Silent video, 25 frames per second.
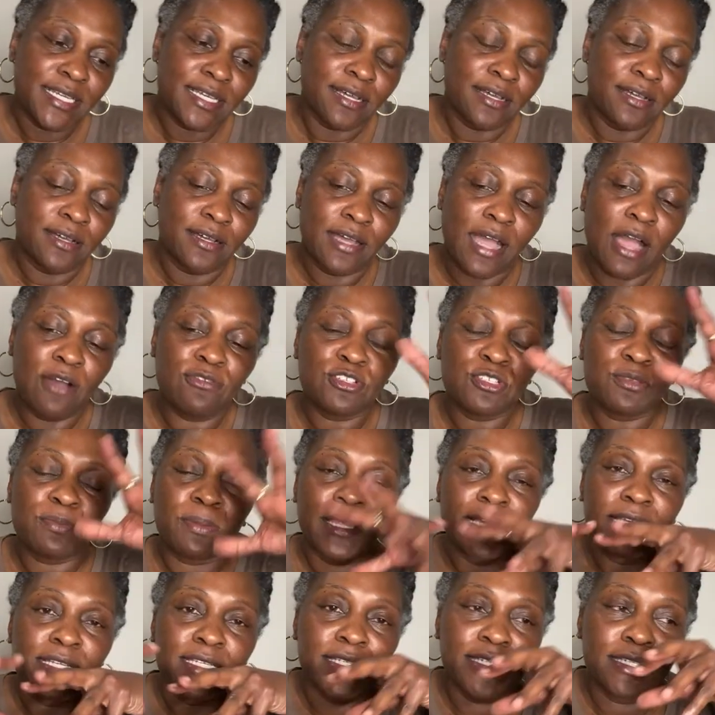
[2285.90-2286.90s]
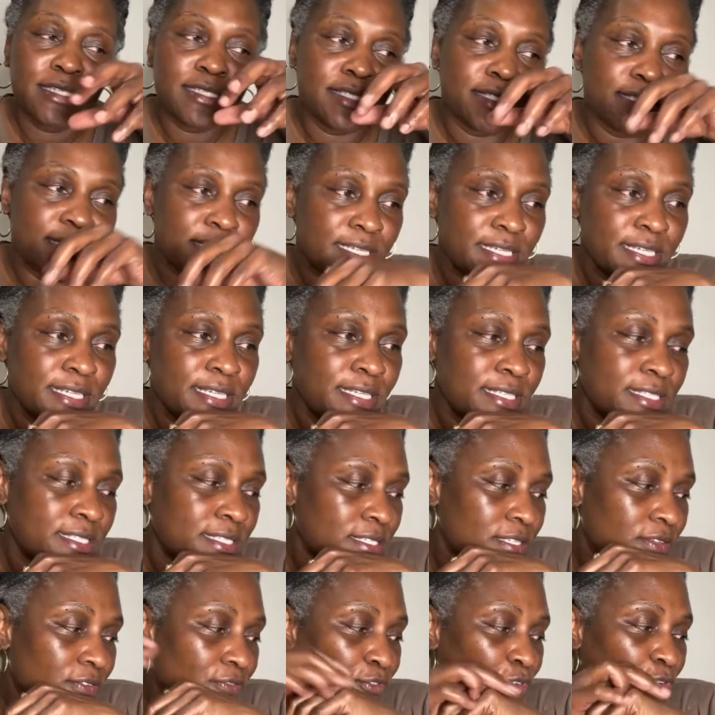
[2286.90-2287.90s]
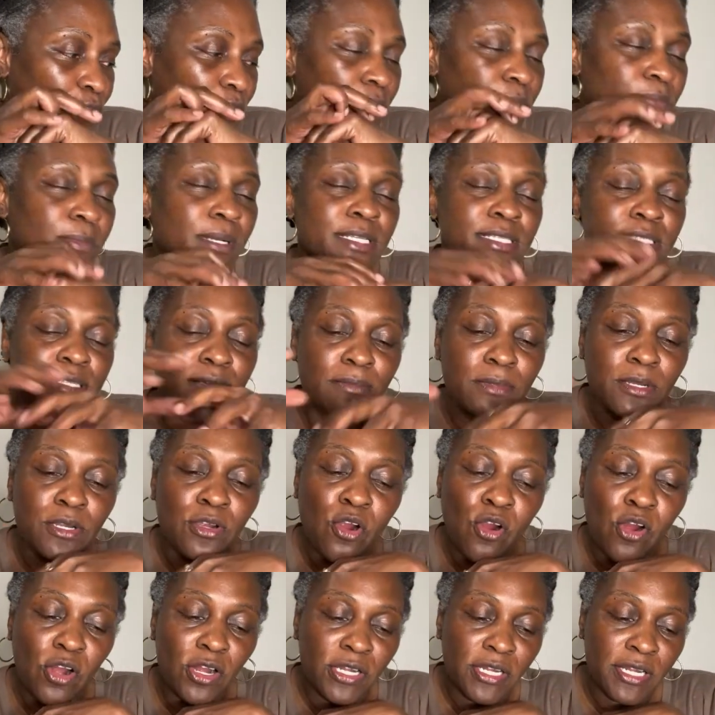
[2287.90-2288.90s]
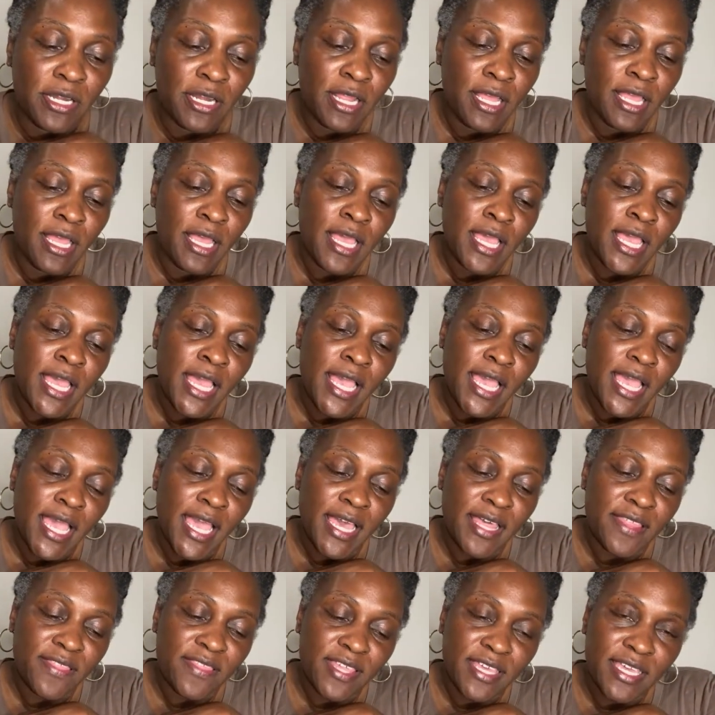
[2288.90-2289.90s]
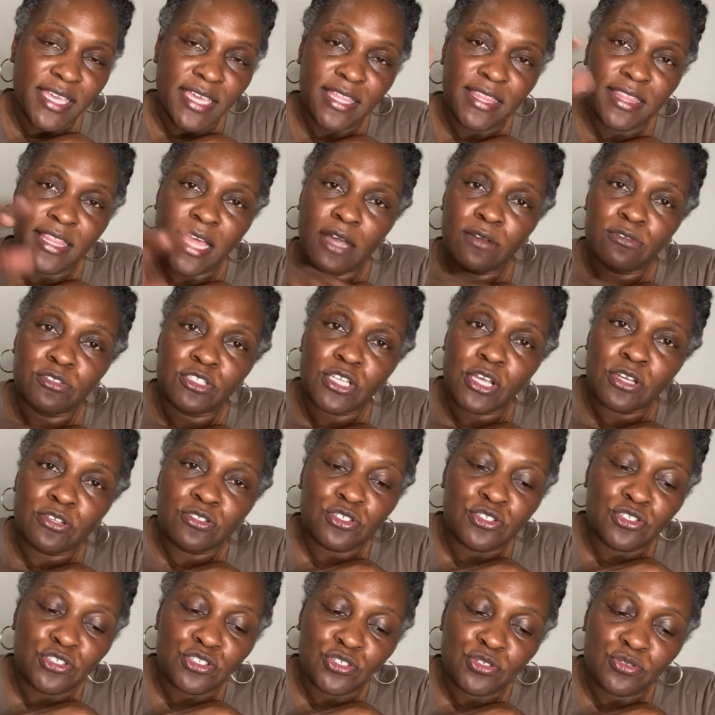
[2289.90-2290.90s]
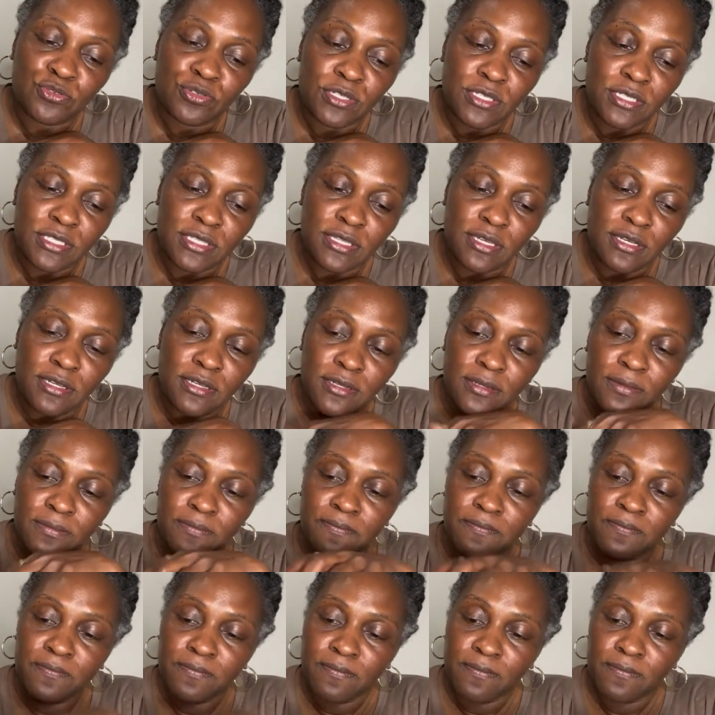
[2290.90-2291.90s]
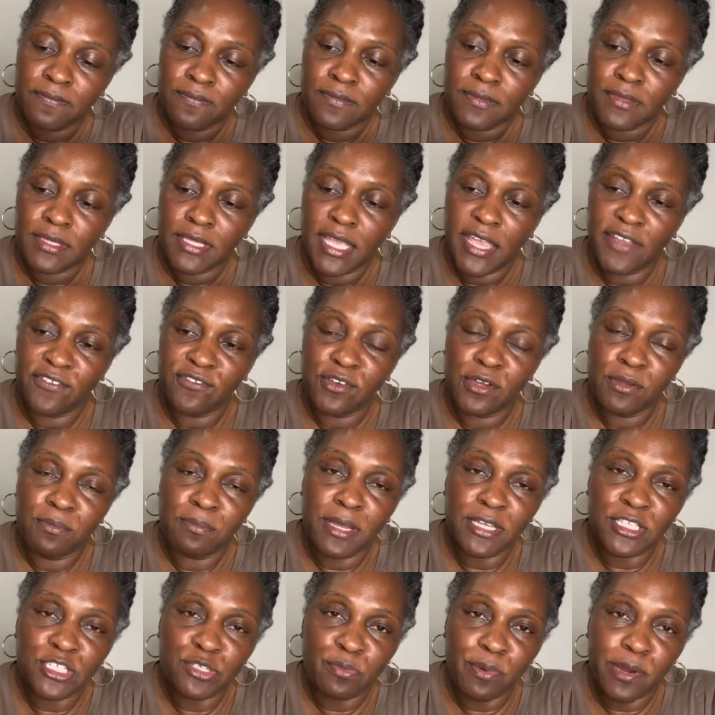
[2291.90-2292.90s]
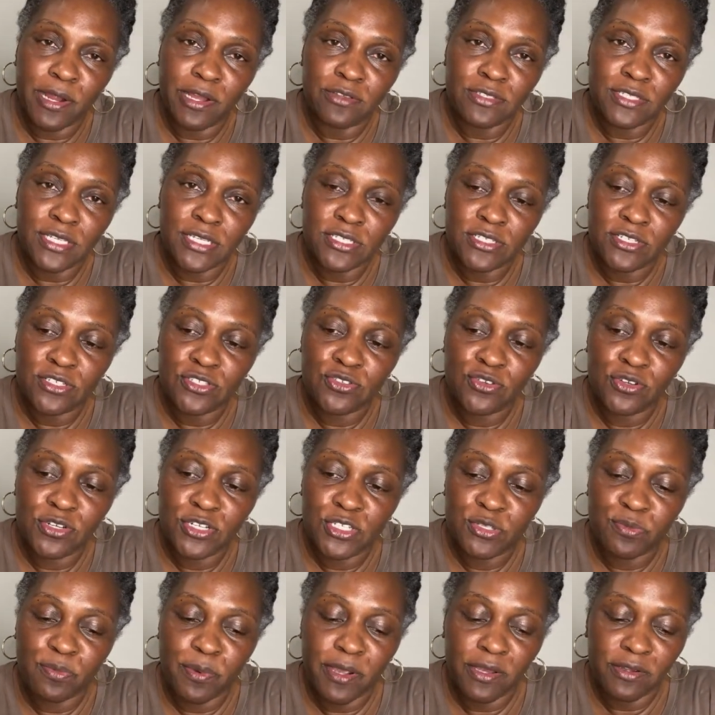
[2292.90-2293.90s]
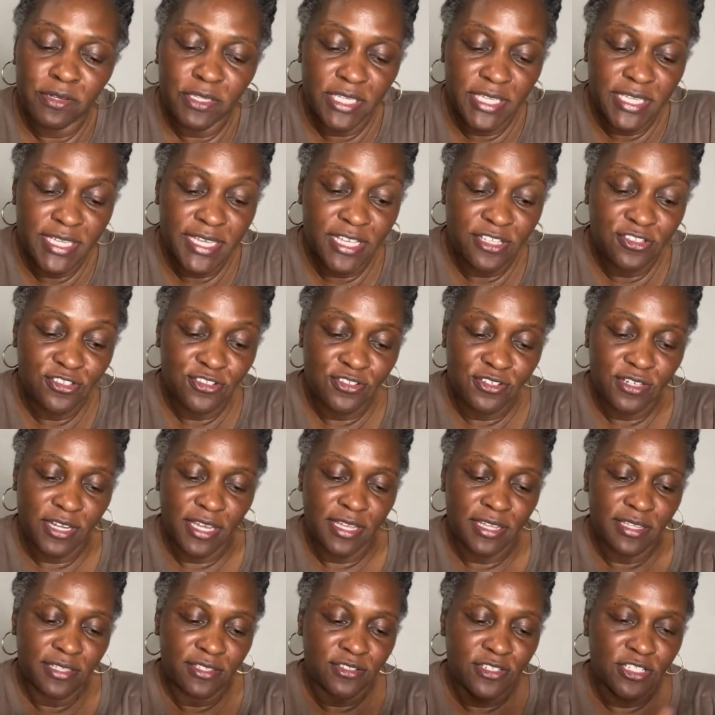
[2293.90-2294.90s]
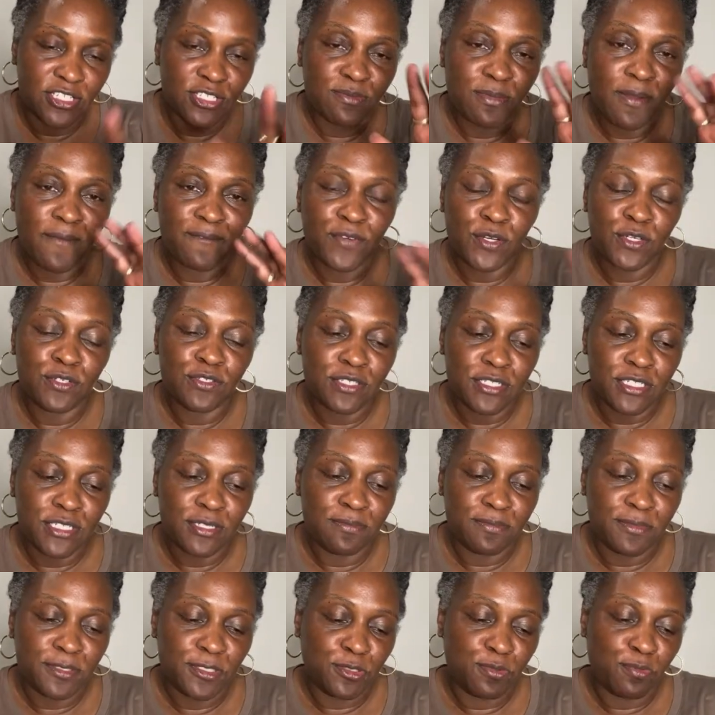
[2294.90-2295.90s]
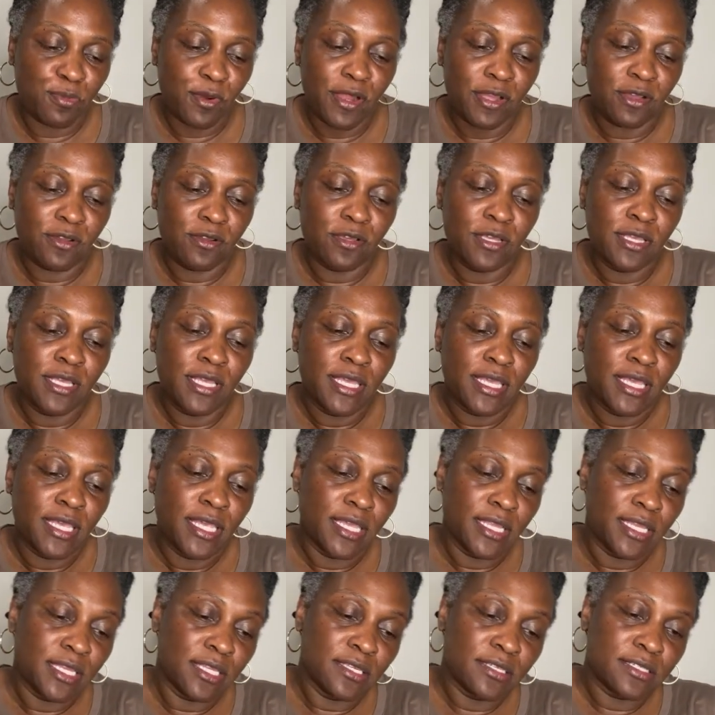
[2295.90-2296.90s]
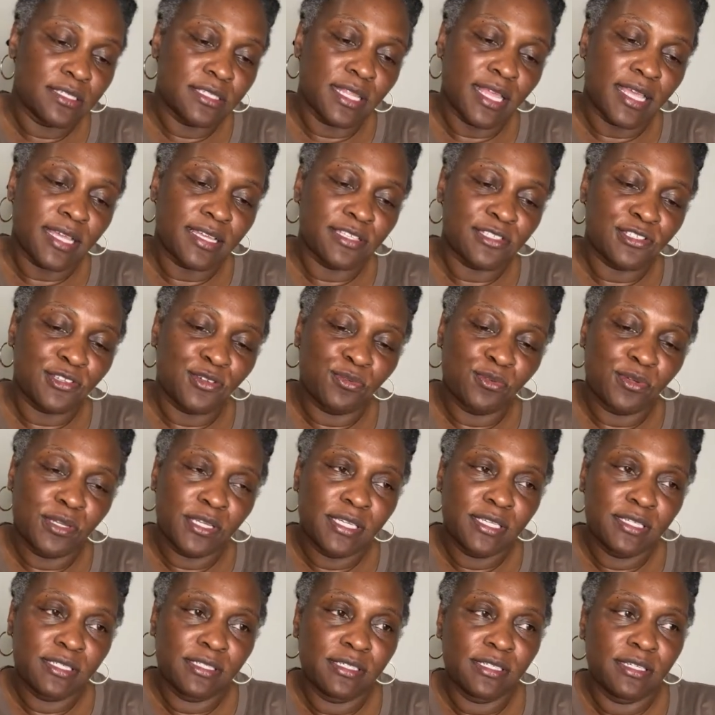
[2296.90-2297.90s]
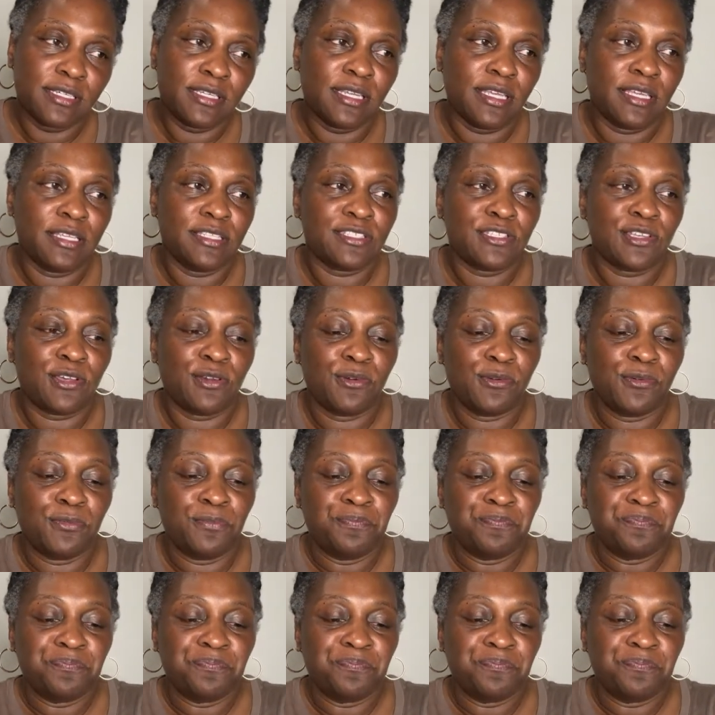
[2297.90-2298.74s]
I was planting seeds for my summer garden, and then I was also showing everyone my sprouts. I just started sprouting yesterday, so this is my first attempt to sprout. It looks like it's going good, and so